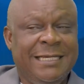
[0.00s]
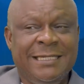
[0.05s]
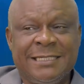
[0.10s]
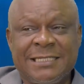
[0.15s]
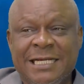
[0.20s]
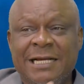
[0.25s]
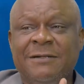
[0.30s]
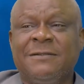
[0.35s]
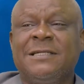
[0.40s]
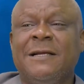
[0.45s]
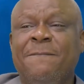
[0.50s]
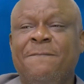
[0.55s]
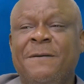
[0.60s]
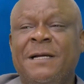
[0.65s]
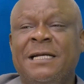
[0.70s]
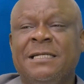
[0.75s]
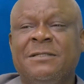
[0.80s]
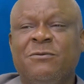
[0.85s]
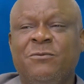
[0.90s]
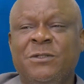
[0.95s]
Its
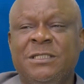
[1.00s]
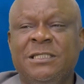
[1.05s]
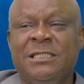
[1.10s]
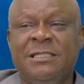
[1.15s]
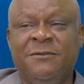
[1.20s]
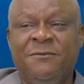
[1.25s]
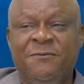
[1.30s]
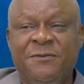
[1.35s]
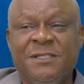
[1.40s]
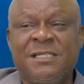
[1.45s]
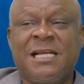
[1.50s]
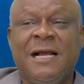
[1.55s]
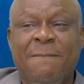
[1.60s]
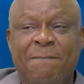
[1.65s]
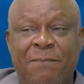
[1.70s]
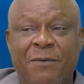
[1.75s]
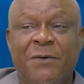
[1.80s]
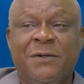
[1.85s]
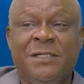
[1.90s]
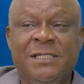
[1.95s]
counterpart, which is the
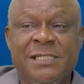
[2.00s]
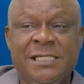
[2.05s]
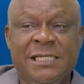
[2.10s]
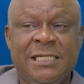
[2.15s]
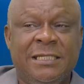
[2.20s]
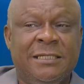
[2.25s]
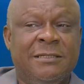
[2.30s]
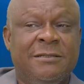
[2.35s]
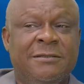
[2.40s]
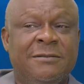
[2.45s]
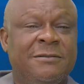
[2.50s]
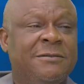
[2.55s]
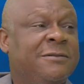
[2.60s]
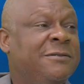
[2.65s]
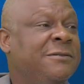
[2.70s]
fiscal policy,